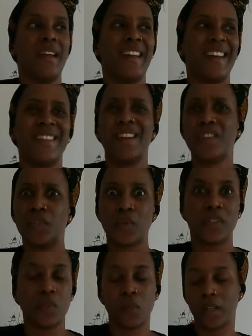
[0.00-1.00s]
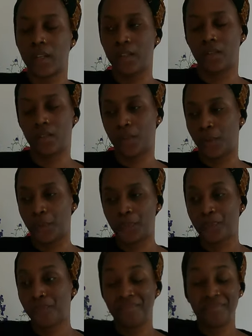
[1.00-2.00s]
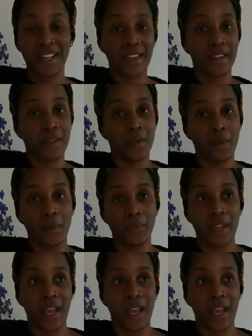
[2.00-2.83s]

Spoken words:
And then it just wasn't working, so I didn't go.